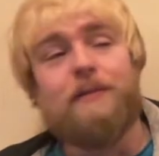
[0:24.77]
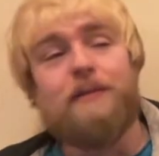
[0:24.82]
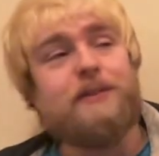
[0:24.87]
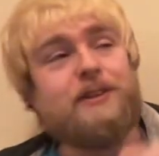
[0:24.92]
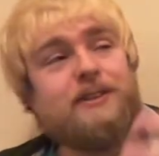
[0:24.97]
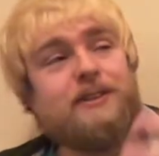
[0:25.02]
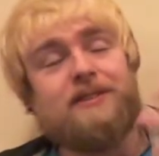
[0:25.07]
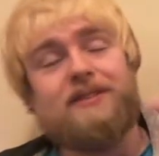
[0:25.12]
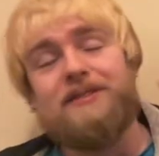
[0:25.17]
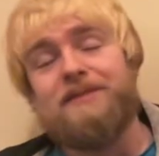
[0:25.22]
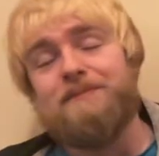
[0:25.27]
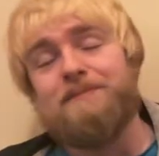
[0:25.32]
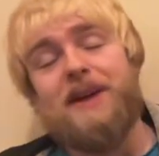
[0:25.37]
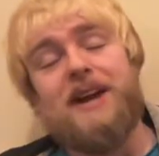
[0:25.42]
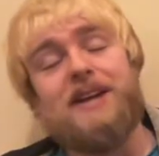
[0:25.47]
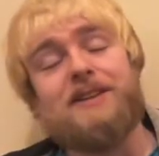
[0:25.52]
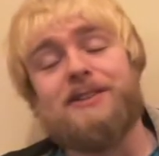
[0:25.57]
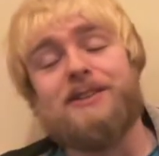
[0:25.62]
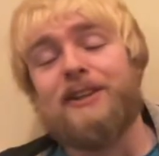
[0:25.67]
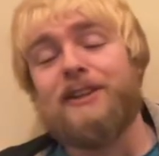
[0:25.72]
He
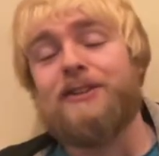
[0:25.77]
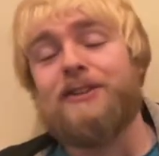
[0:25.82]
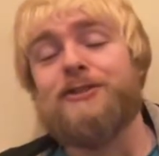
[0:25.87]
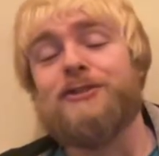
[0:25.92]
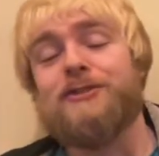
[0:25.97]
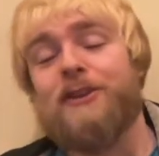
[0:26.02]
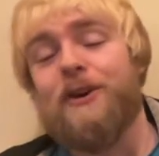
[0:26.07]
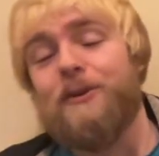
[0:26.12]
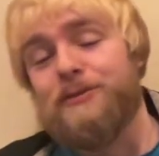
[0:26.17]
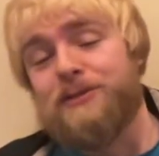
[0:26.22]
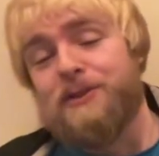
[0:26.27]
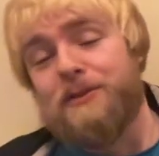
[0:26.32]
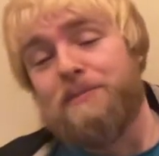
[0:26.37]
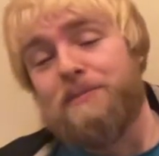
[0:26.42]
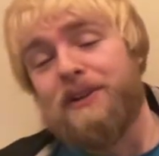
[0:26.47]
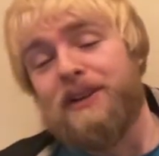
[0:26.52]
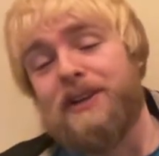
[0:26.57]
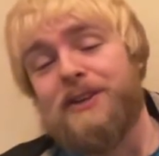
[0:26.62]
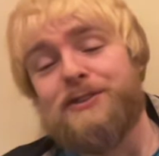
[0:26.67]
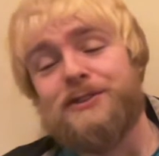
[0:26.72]
basically just goes to
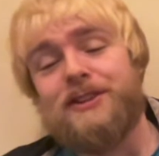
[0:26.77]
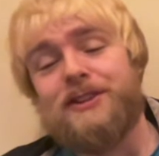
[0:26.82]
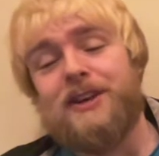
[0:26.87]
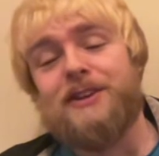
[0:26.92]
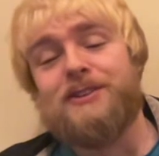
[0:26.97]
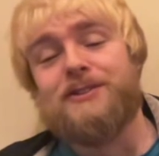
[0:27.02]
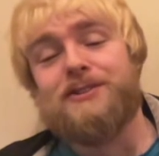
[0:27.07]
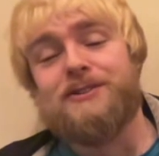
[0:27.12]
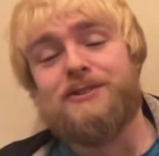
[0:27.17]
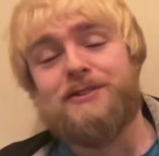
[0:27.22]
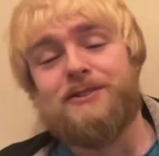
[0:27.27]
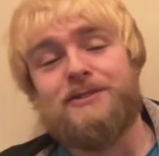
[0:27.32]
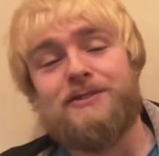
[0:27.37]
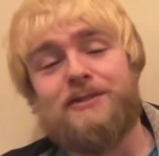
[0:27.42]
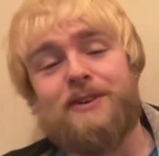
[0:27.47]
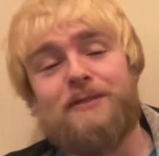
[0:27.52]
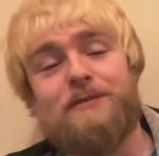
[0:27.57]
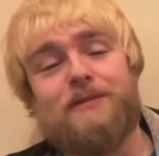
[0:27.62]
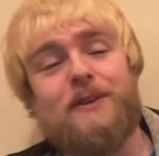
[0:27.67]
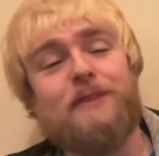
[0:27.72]
police stations and
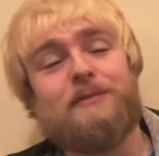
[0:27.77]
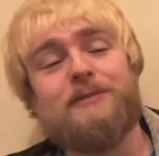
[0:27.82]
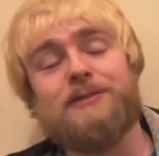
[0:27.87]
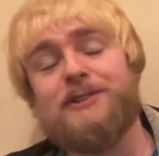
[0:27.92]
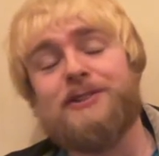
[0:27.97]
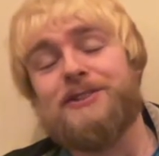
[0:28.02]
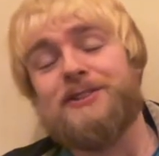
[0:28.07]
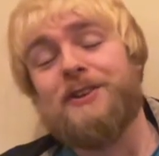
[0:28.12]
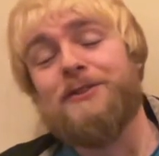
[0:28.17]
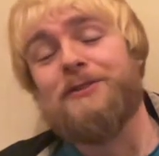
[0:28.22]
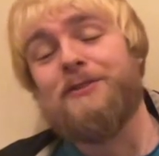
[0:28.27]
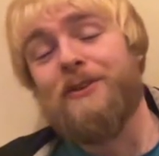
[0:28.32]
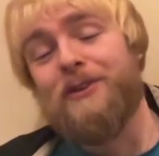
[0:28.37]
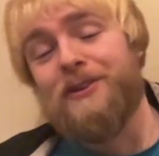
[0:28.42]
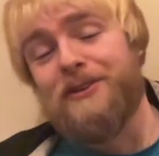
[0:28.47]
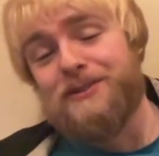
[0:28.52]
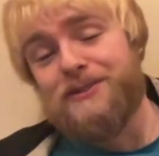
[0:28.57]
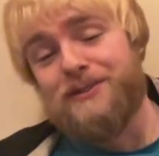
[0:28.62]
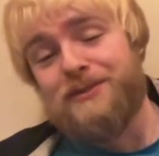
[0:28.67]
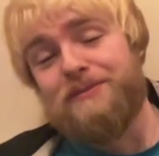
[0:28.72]
so forth and just
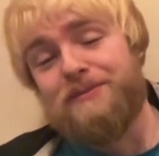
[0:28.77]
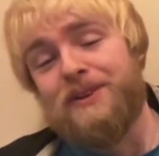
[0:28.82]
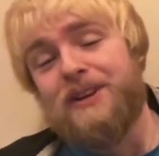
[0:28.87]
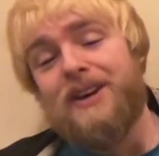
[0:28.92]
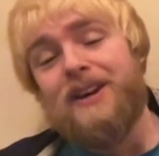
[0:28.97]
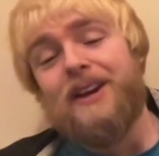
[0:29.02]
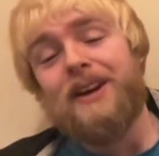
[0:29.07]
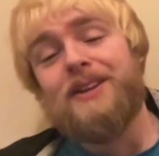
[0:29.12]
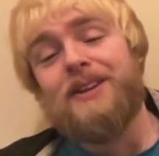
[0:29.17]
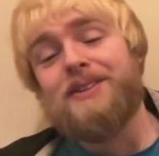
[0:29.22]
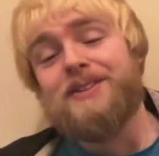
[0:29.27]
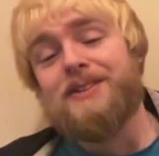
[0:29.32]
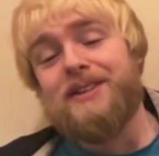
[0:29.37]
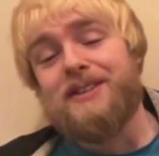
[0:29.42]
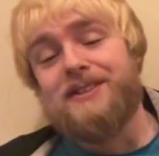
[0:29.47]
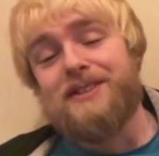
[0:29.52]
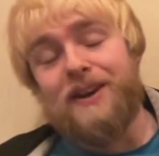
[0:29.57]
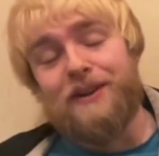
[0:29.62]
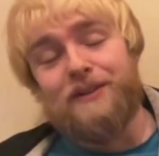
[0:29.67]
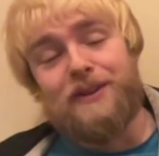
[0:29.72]
annoys them and sees
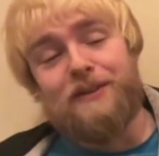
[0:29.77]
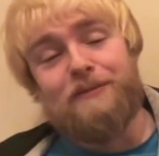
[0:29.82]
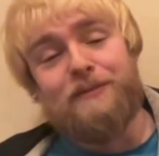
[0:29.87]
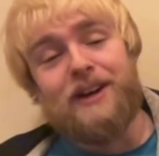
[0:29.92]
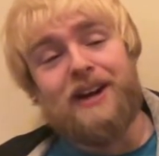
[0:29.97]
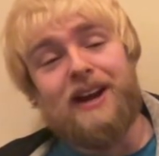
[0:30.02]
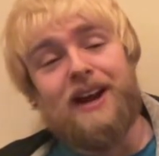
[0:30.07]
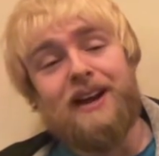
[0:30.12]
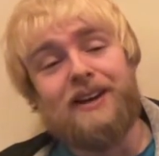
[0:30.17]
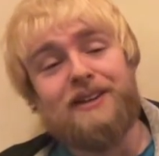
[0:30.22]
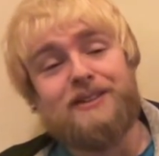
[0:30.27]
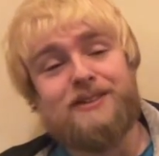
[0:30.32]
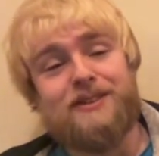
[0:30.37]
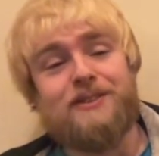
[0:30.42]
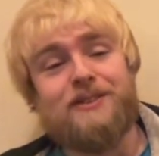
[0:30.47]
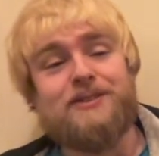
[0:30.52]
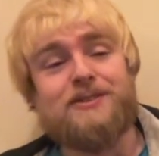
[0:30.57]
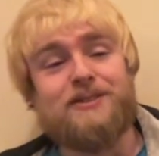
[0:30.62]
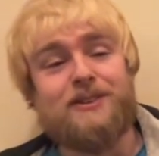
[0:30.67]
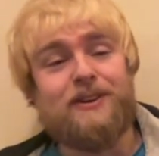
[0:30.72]
how they react
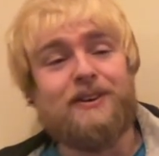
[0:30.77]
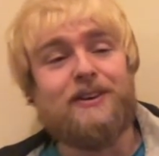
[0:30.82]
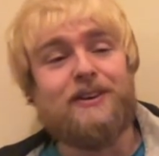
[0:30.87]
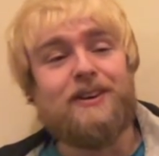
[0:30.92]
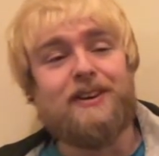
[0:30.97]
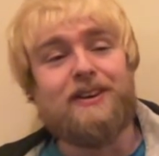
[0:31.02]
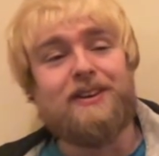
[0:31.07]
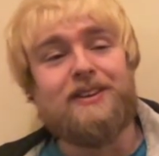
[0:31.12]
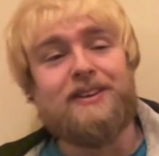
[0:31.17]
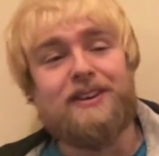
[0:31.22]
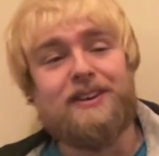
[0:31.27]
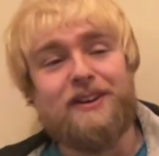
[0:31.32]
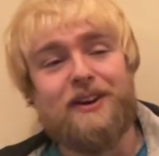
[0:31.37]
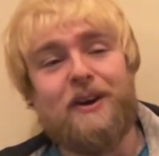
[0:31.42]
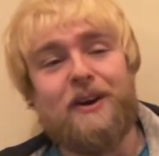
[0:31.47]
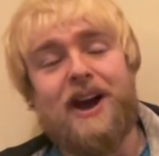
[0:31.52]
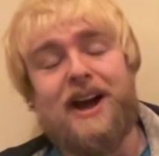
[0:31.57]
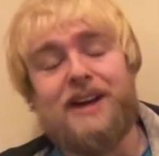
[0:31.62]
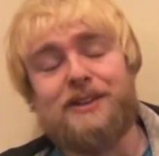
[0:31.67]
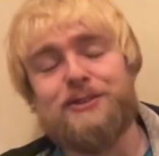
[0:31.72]
and sort of, you know,
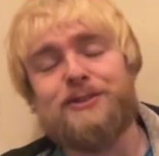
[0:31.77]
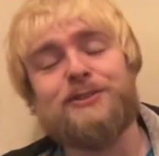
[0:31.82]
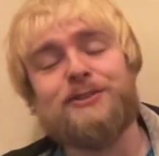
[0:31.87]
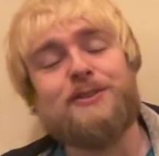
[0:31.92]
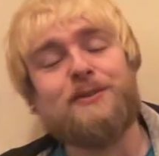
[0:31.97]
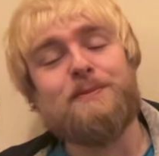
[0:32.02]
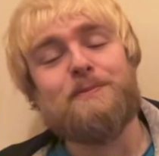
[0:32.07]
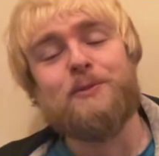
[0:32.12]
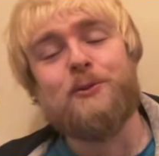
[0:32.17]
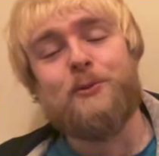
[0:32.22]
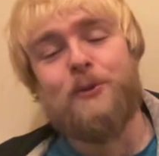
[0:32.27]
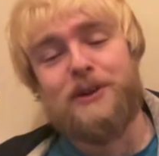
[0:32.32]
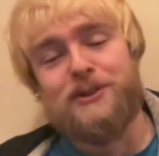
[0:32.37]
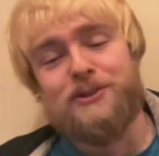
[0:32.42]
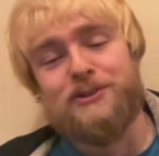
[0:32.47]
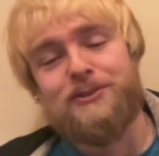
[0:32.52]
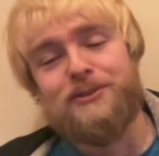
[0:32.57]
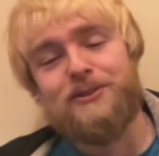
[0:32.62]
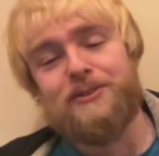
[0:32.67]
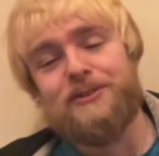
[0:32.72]
asks them
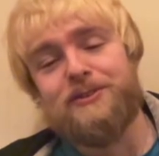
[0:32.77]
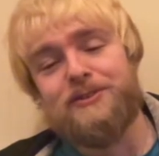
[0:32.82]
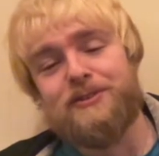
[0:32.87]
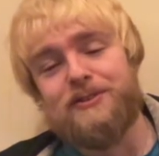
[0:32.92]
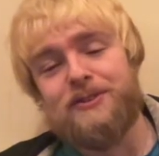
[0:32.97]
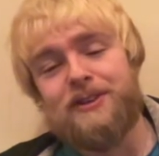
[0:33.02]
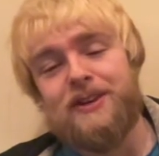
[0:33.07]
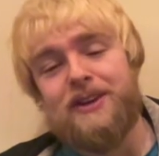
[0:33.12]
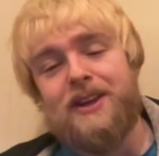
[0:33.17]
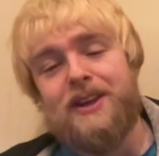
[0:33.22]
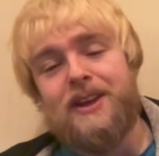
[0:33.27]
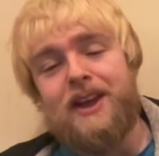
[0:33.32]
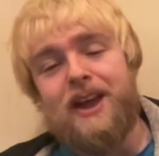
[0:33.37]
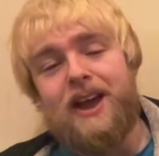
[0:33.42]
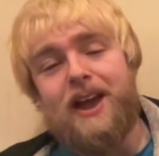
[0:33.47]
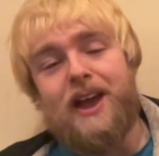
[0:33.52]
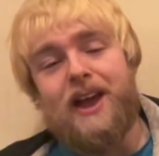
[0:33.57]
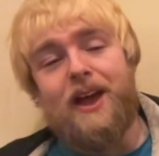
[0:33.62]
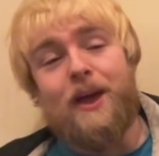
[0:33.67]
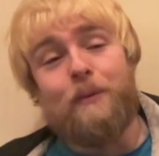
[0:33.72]
questions
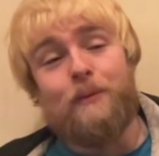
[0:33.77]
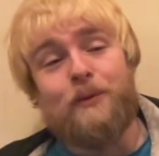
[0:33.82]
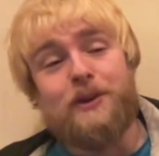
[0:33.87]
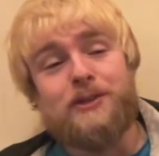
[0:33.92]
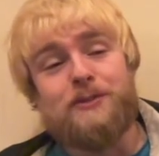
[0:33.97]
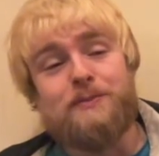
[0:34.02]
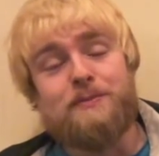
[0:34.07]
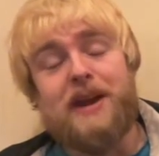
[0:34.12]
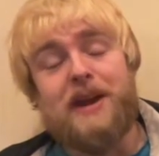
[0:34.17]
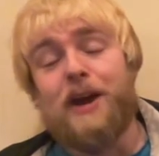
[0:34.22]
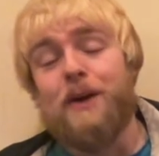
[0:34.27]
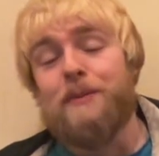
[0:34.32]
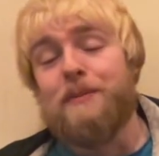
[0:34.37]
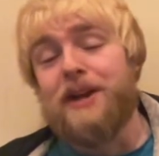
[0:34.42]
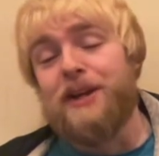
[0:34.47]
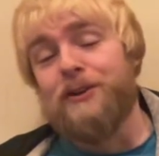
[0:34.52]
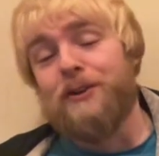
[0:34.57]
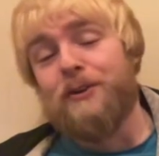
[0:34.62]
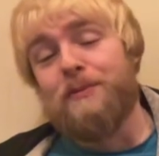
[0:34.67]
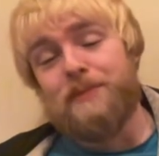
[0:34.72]
uh, which may or
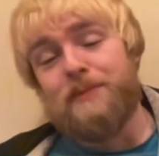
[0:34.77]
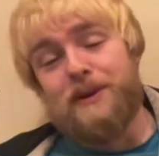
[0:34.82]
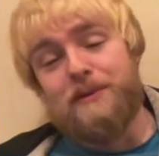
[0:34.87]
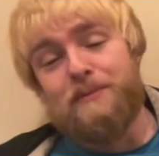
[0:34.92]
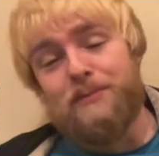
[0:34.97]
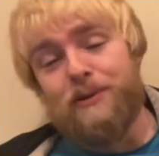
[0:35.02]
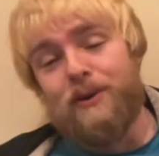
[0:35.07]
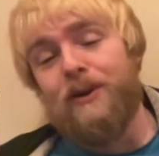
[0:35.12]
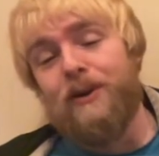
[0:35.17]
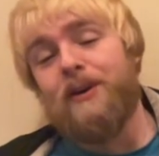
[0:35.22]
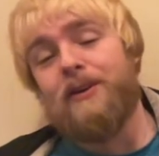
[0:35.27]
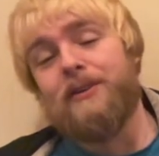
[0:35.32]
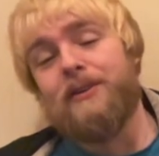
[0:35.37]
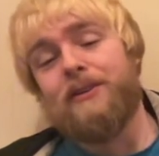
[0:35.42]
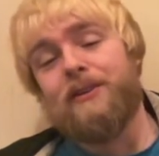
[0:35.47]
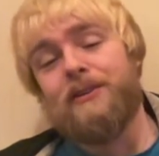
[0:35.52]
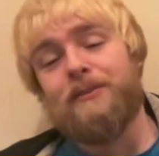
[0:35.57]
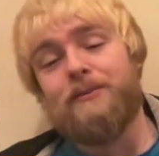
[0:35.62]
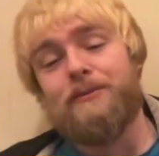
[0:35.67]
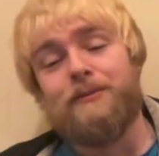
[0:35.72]
may not be important
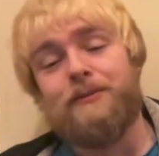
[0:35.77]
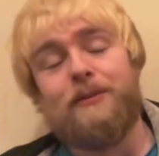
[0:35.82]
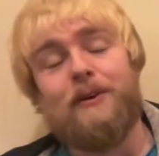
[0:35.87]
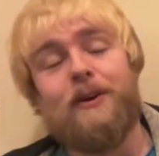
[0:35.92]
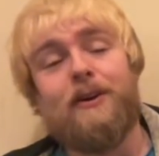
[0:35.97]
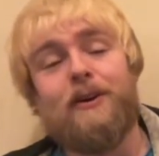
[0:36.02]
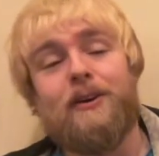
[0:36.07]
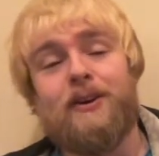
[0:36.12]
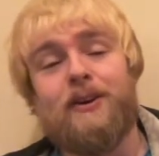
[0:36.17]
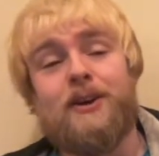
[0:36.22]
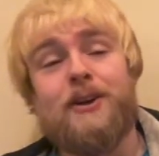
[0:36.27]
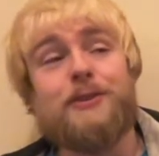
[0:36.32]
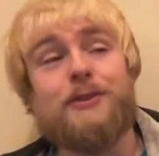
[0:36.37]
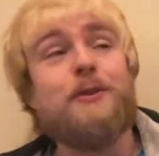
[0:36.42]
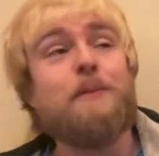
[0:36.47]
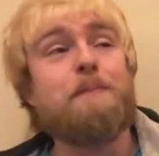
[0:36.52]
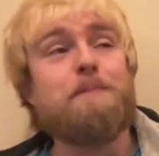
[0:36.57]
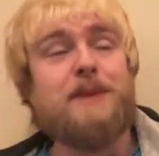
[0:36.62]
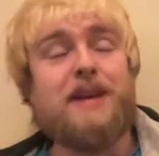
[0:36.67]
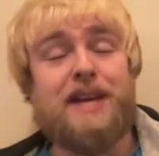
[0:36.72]
for the
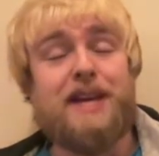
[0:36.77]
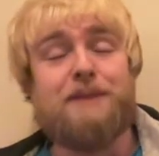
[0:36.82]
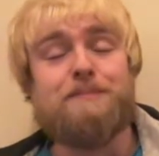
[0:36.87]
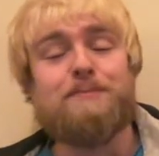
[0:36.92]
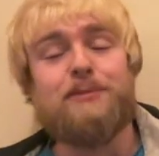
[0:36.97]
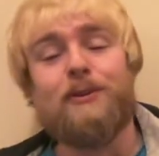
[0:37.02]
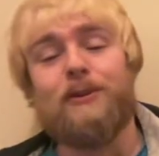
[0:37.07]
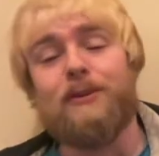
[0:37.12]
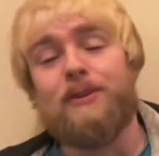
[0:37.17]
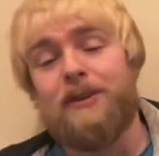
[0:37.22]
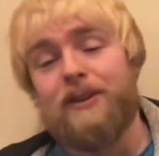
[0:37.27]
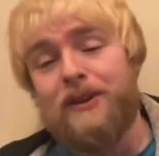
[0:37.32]
people,